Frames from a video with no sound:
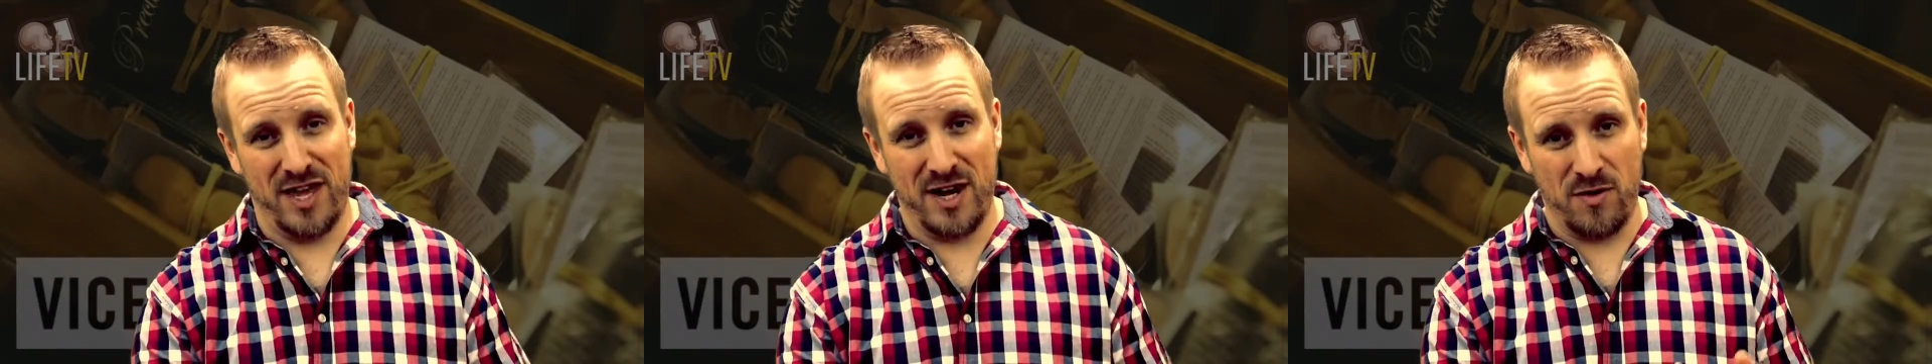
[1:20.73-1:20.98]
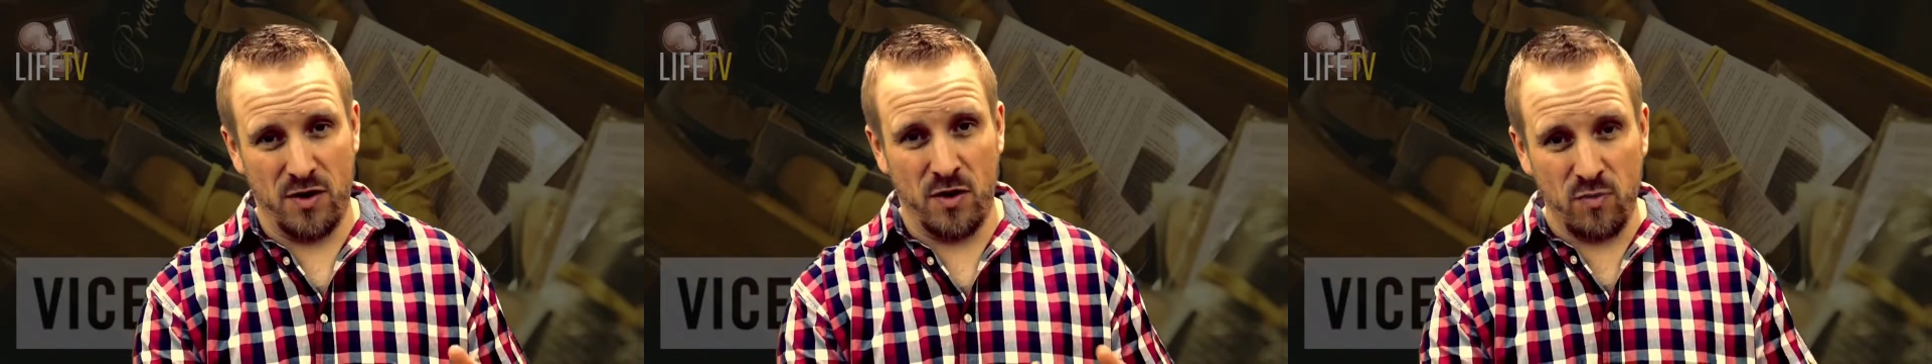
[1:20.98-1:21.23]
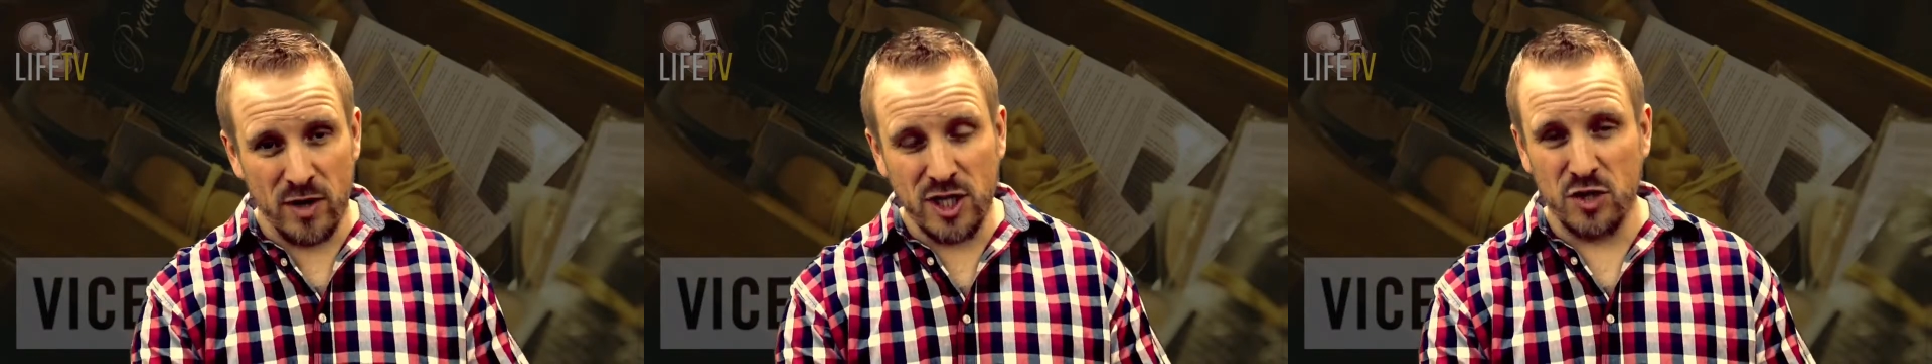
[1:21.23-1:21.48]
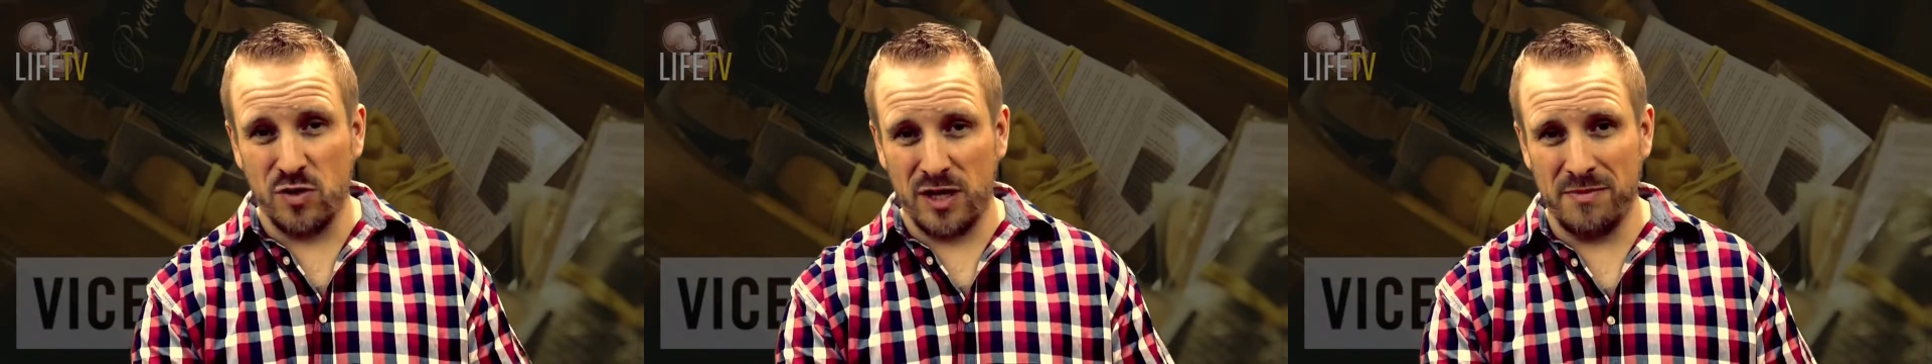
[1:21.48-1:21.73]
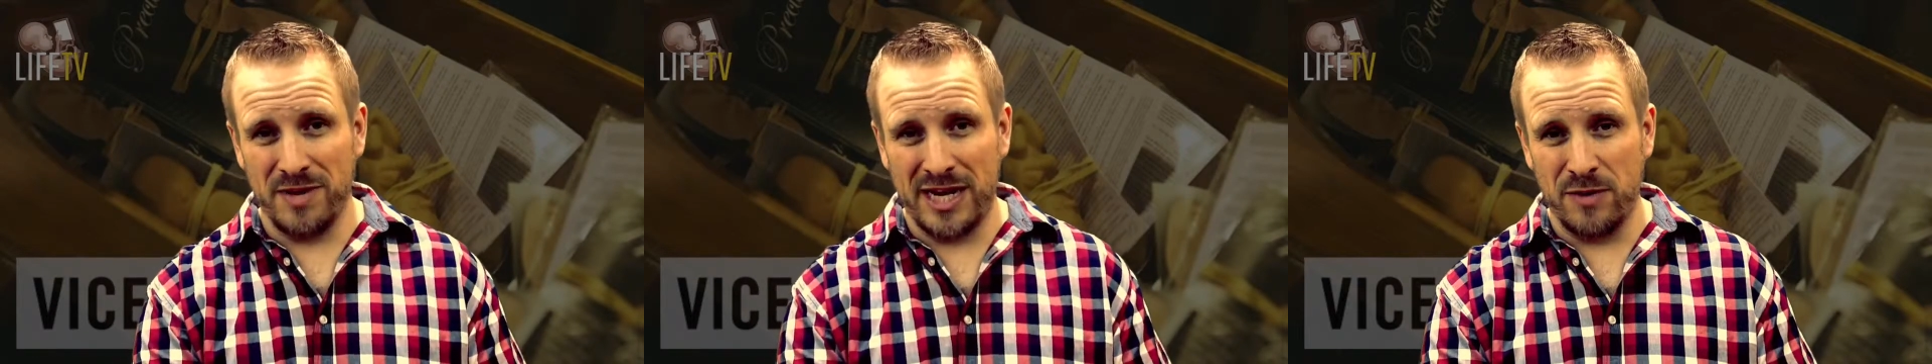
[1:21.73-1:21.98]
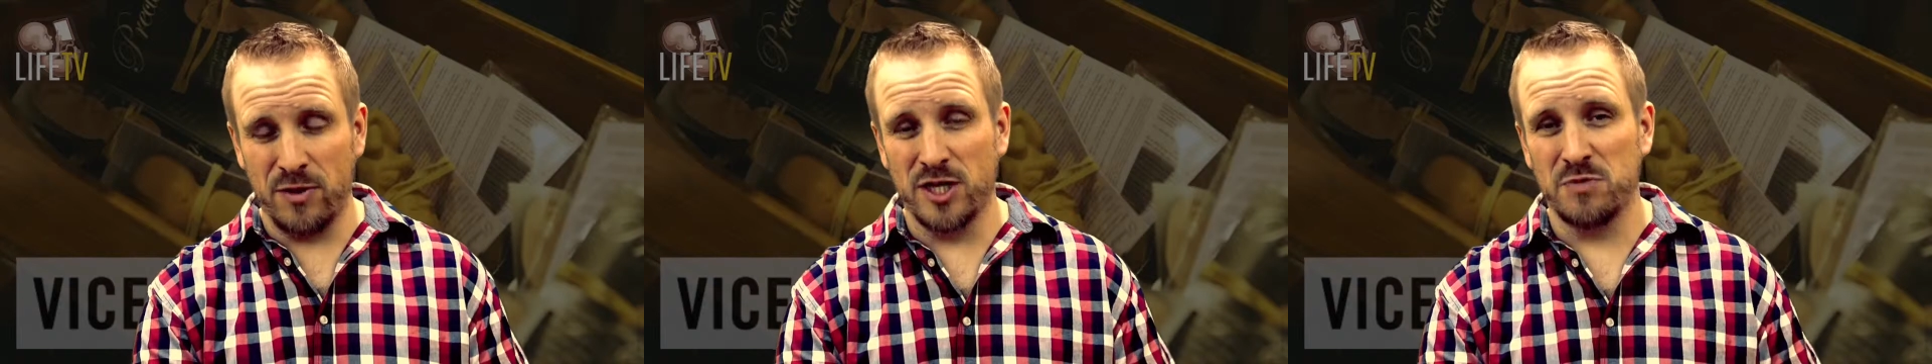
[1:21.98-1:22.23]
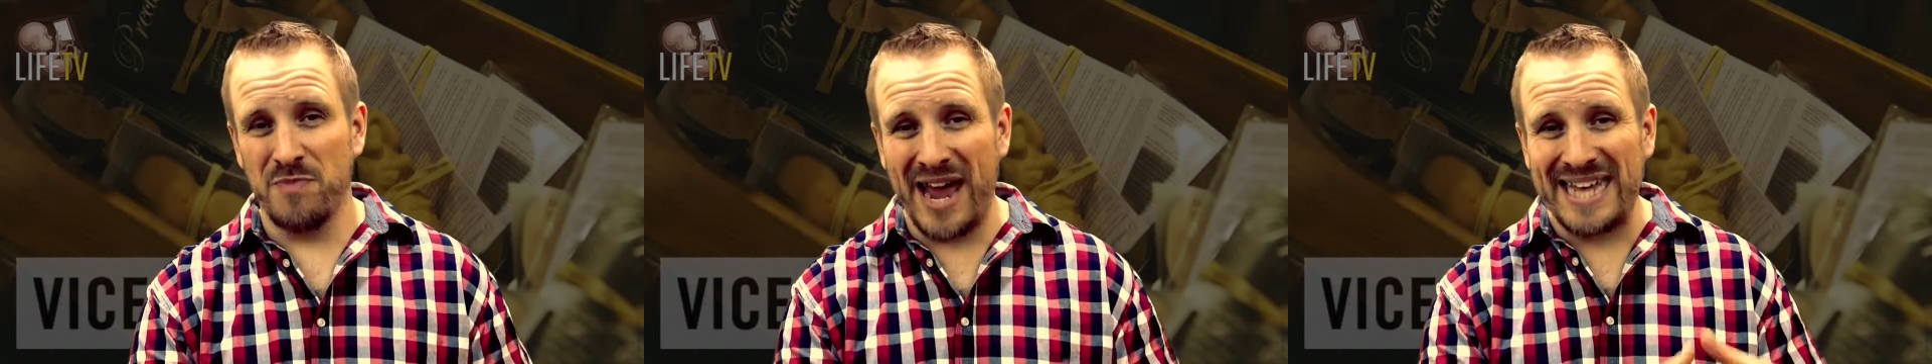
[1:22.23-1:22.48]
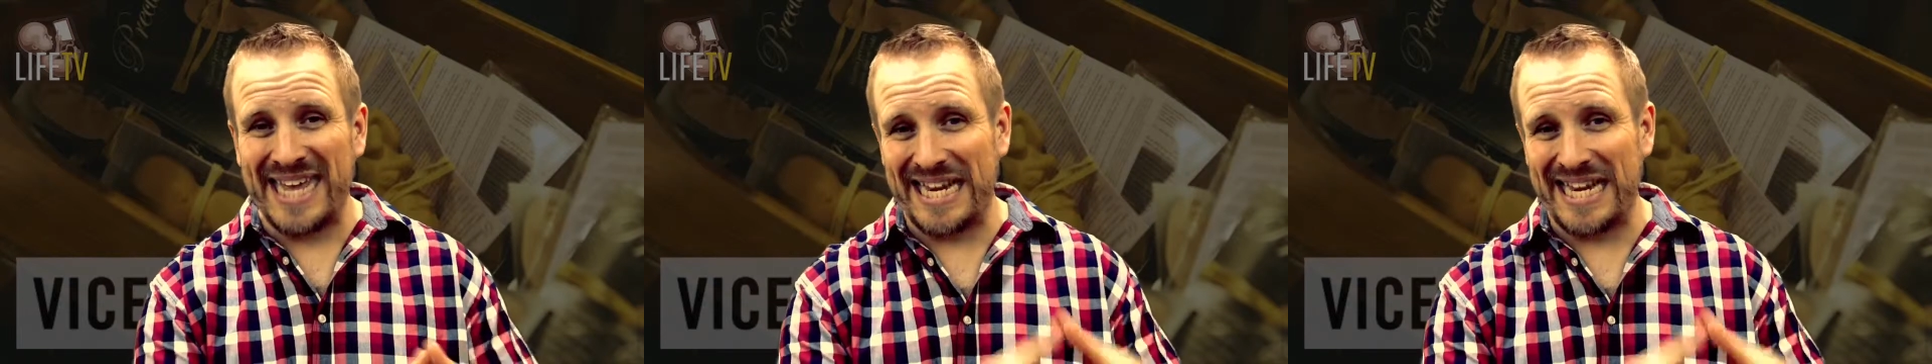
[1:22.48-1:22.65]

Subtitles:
that original committee which made